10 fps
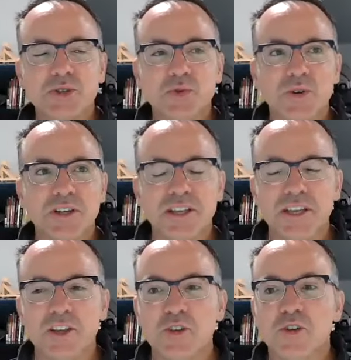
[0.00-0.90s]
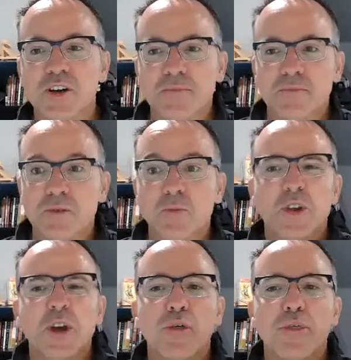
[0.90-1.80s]
to really uh, what
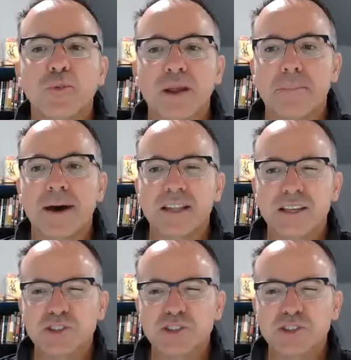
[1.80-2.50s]
they call threat modeling.